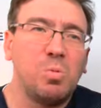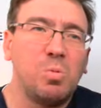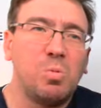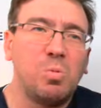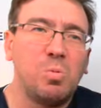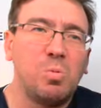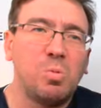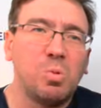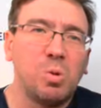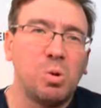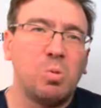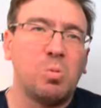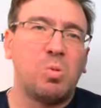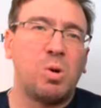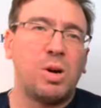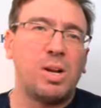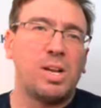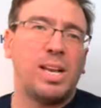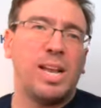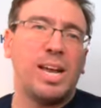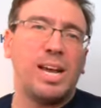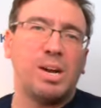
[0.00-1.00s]
We're
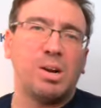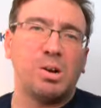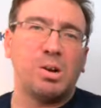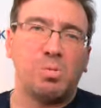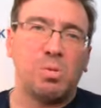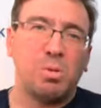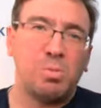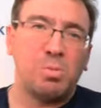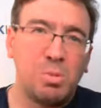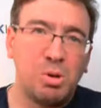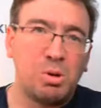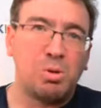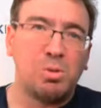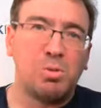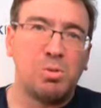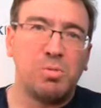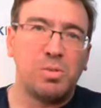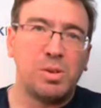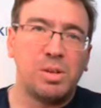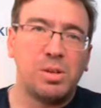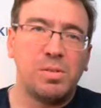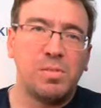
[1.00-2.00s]
one layer
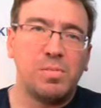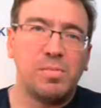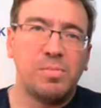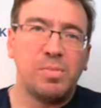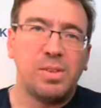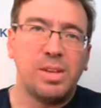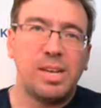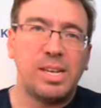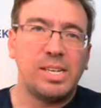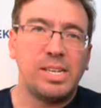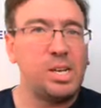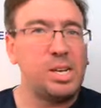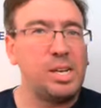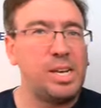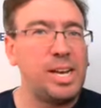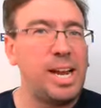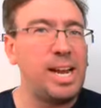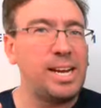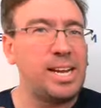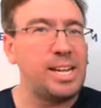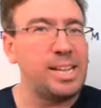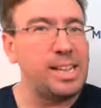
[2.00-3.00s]
removed. So you
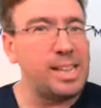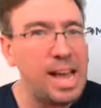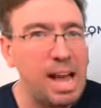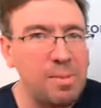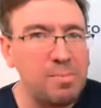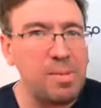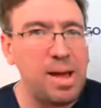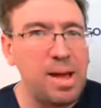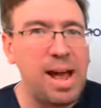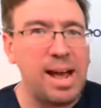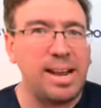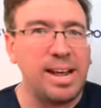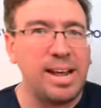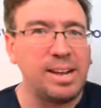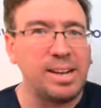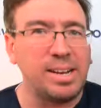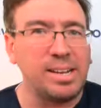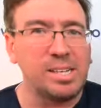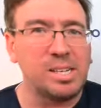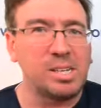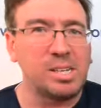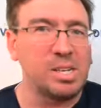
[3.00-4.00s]
can't get that mad at
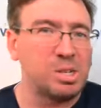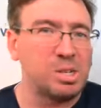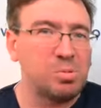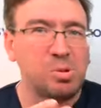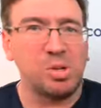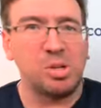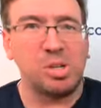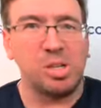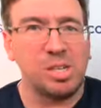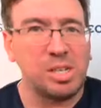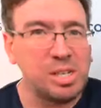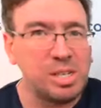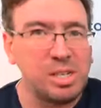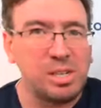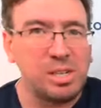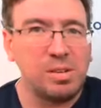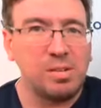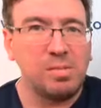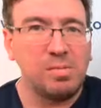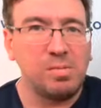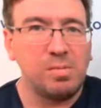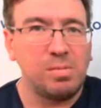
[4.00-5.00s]
us because we're just
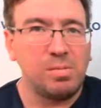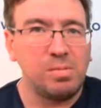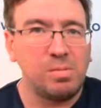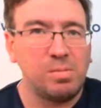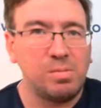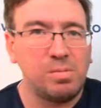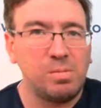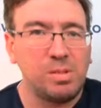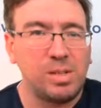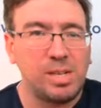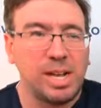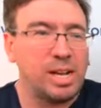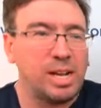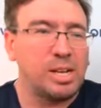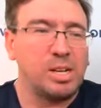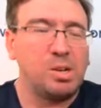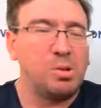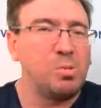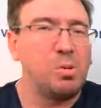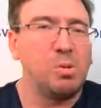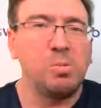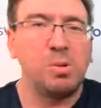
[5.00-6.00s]

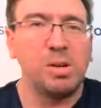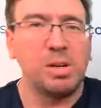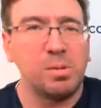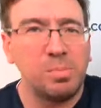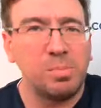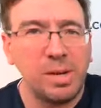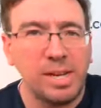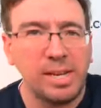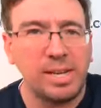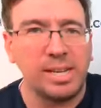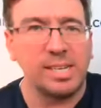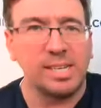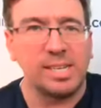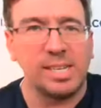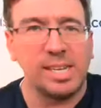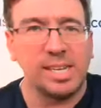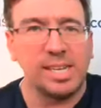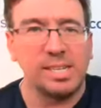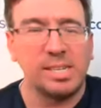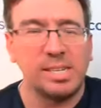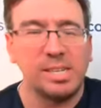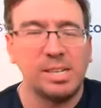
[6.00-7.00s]
telling you what Wikipedia
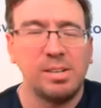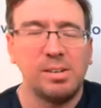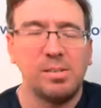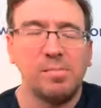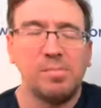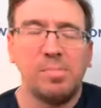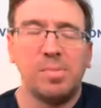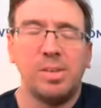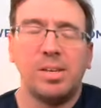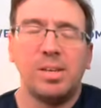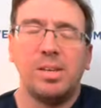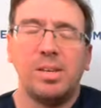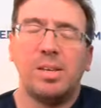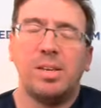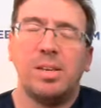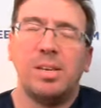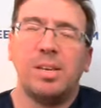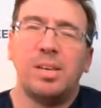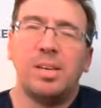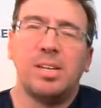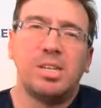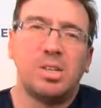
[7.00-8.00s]
says.
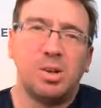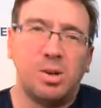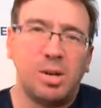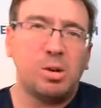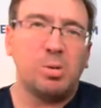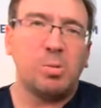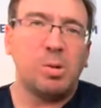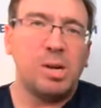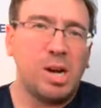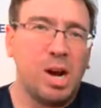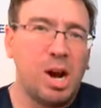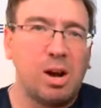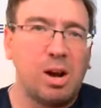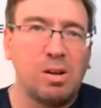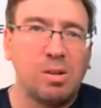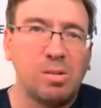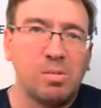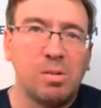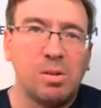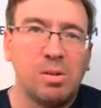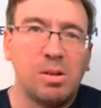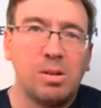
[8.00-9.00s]
So here we are,